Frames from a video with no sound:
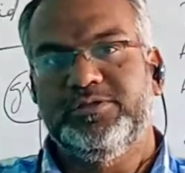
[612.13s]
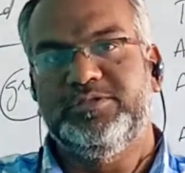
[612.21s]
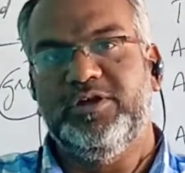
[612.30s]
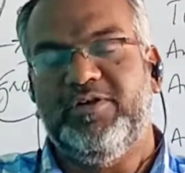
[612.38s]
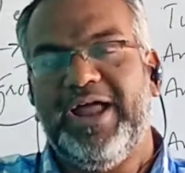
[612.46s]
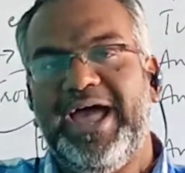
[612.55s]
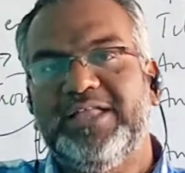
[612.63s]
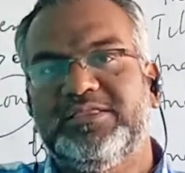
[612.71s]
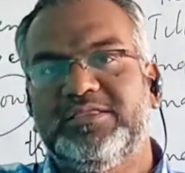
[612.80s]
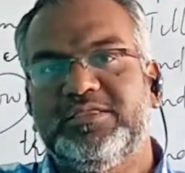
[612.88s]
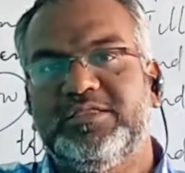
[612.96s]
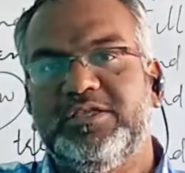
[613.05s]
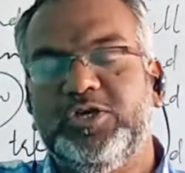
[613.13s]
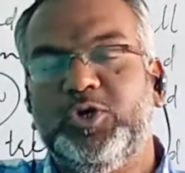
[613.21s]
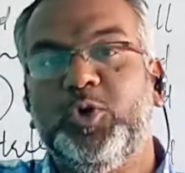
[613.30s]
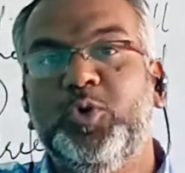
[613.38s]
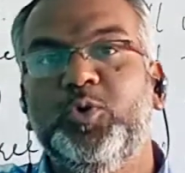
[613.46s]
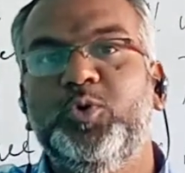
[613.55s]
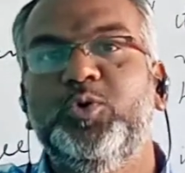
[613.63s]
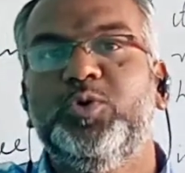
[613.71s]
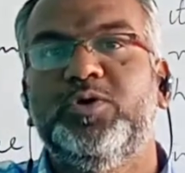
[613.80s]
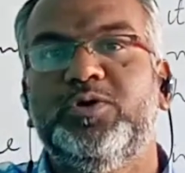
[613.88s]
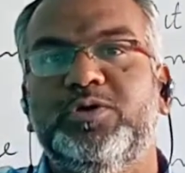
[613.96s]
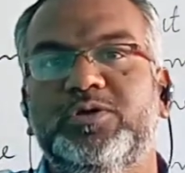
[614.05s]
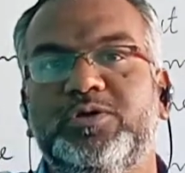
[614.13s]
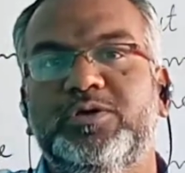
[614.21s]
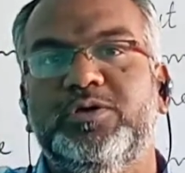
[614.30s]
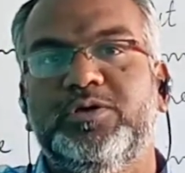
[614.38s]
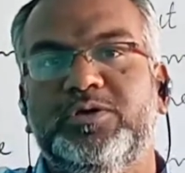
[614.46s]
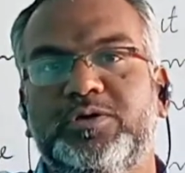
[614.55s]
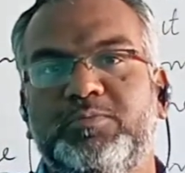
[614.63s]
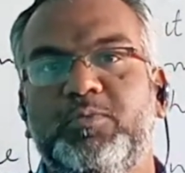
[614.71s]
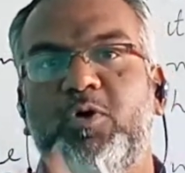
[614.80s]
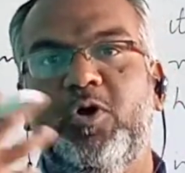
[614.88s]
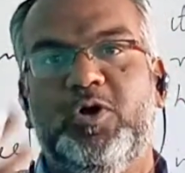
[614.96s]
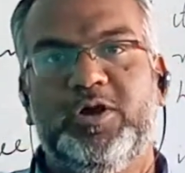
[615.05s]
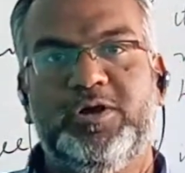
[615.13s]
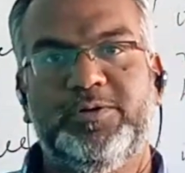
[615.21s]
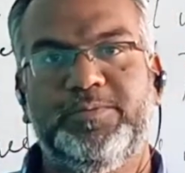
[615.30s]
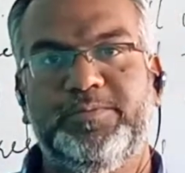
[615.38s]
the wrath grew more.